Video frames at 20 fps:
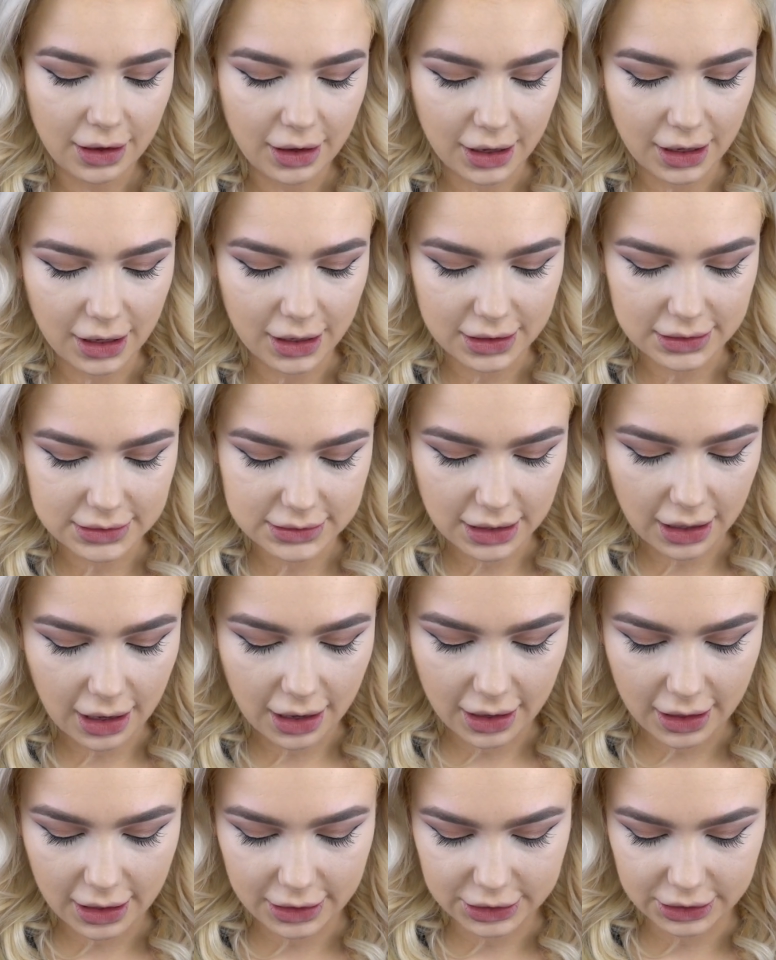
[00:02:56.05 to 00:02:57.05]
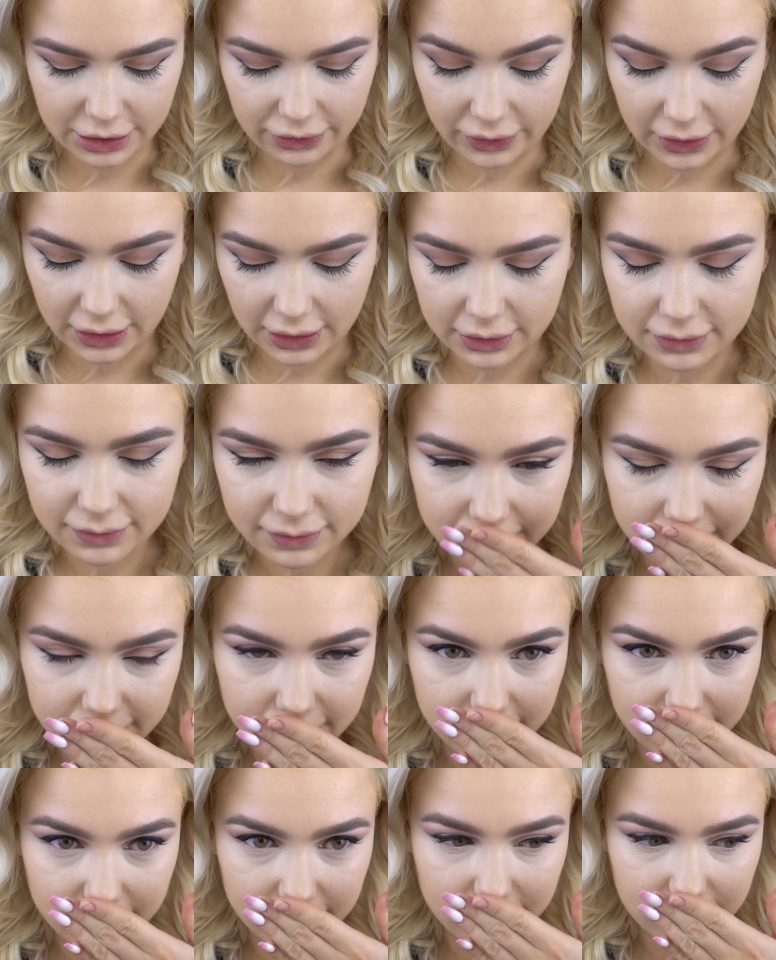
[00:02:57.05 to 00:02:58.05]
and I
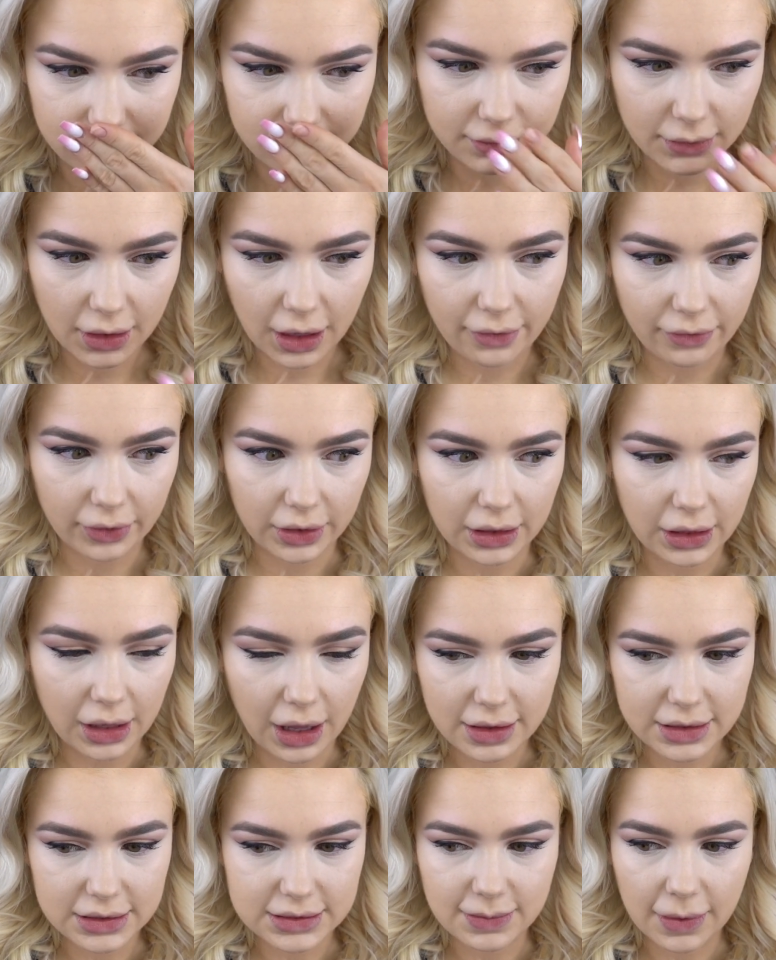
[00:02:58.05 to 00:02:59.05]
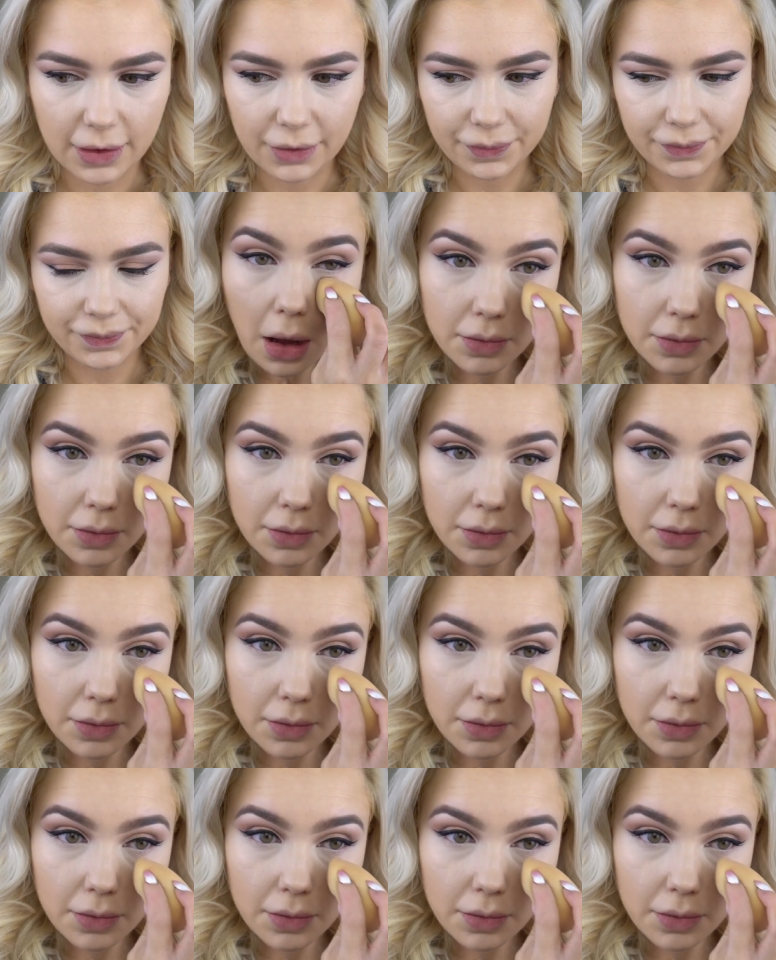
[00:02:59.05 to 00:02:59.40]
really like the smell.